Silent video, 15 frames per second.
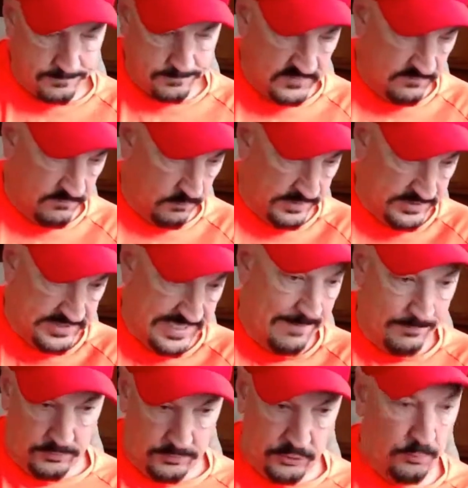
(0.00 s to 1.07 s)
for
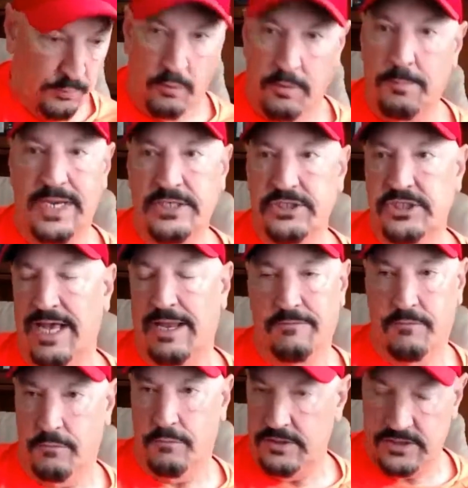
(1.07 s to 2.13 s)
example, Newport Beach,
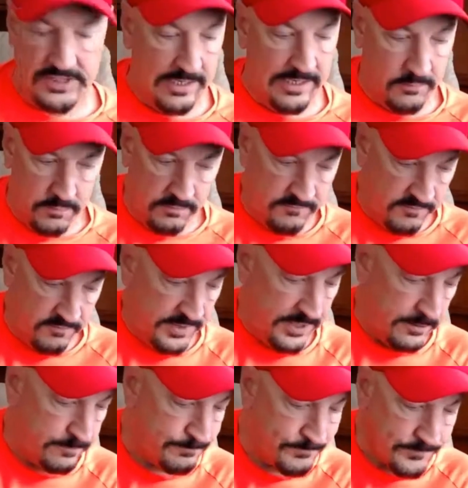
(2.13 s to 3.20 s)
California, just down the road from
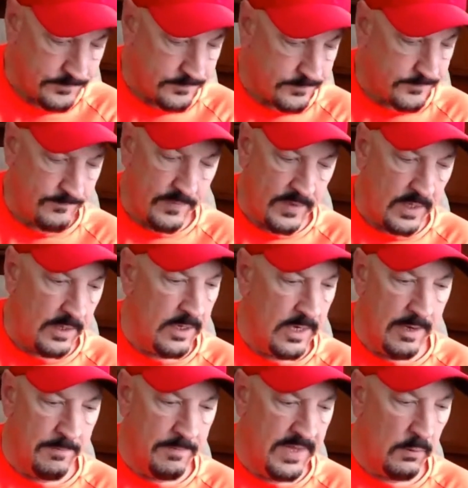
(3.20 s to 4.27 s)
here,
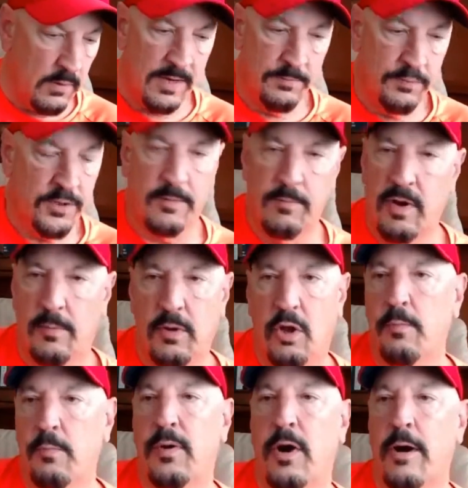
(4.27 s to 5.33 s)
um, they want to put a mobile
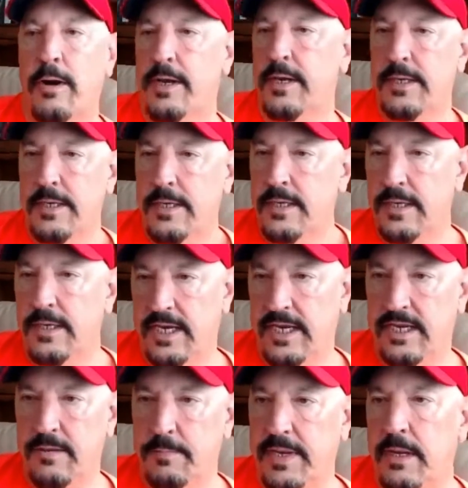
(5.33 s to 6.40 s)
home park
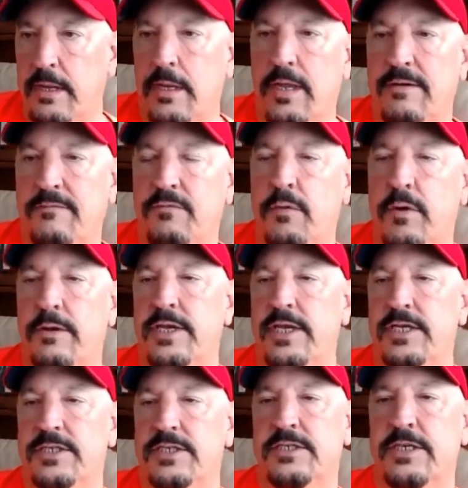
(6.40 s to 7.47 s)
in the middle of where
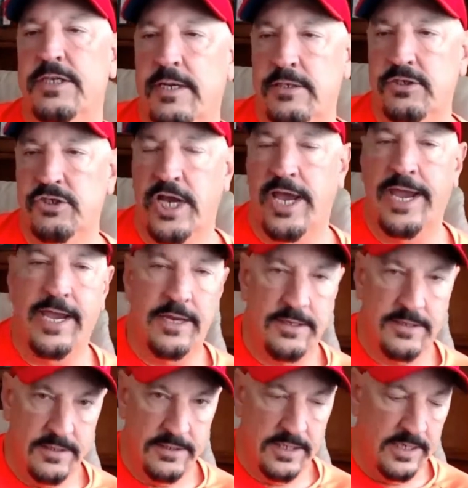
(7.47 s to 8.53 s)
these uh, giant
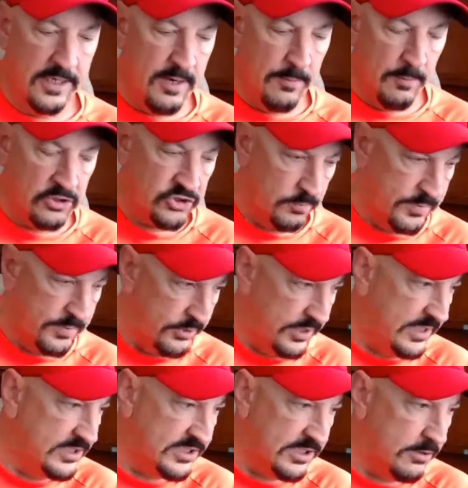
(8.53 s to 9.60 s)
uh, commercial
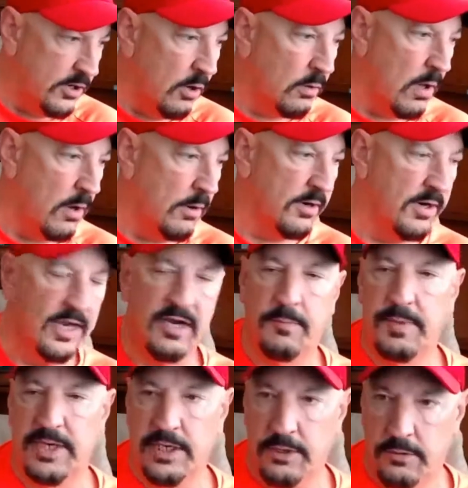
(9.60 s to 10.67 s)
buildings that are no longer going to
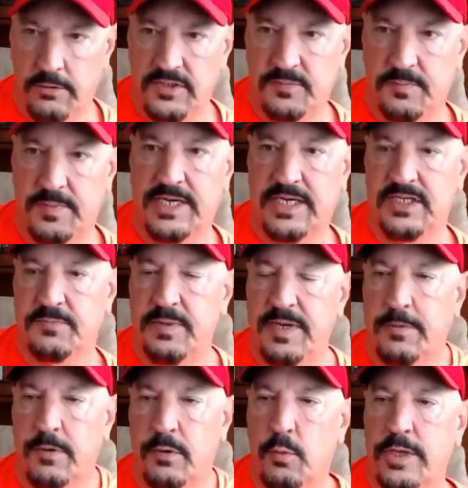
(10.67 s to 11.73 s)
be used because
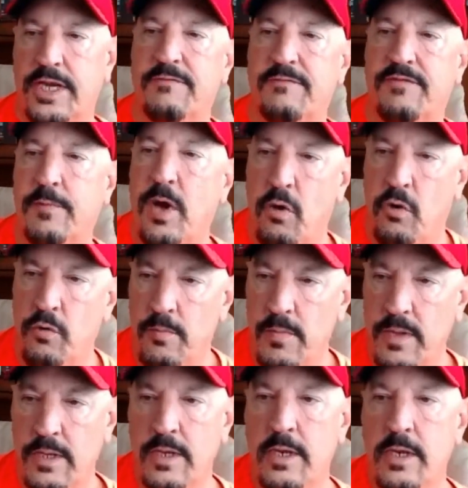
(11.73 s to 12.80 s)
people are working from home.
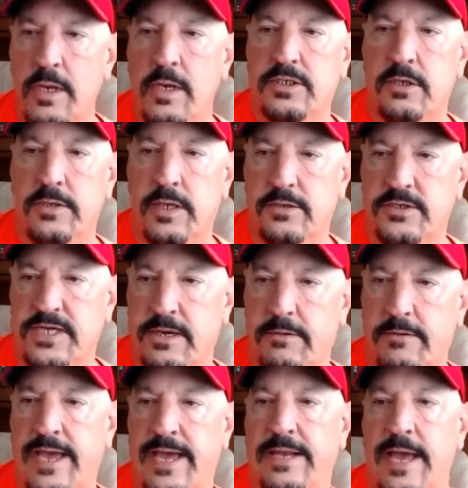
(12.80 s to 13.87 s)
So they'll tear
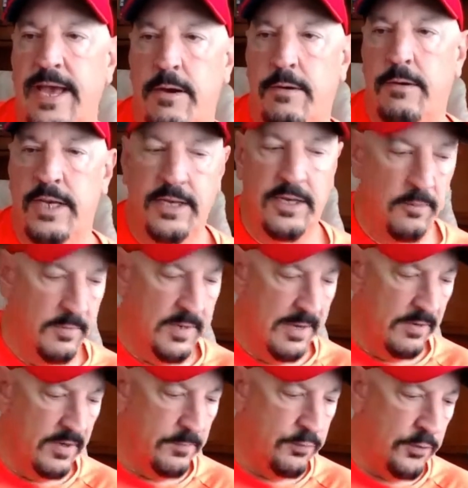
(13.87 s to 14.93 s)
that down and they'll be
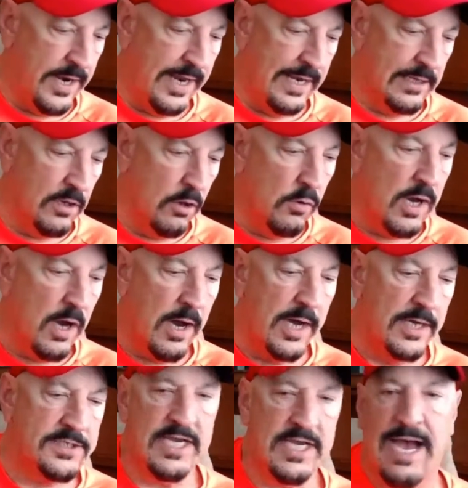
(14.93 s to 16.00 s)
able to put a low
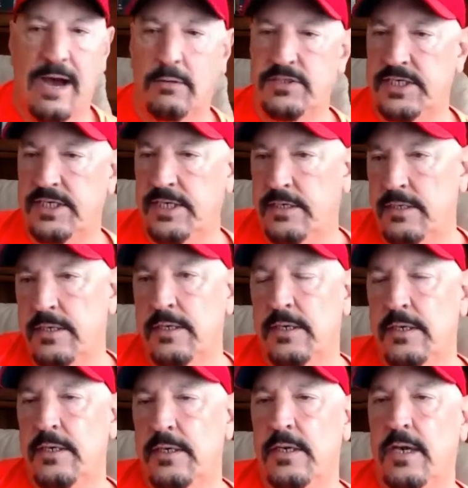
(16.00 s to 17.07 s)
cost housing
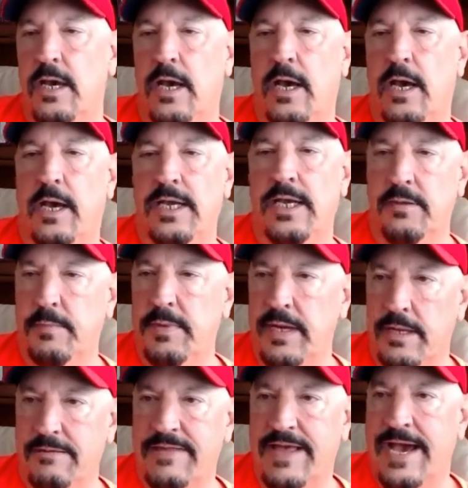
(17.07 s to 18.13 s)
uh, in the
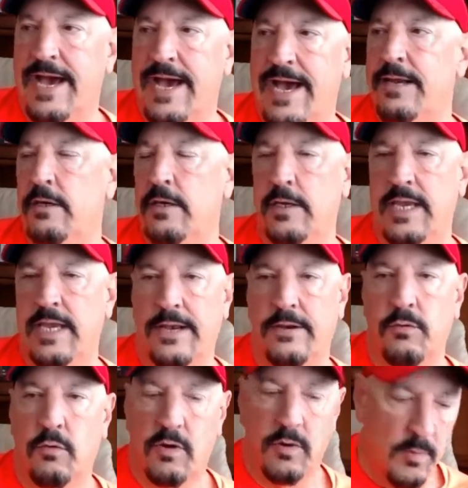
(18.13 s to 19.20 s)
middle of that uh, and
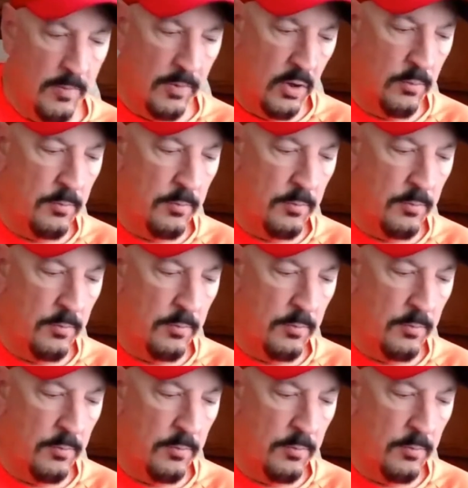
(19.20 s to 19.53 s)
or a mobile home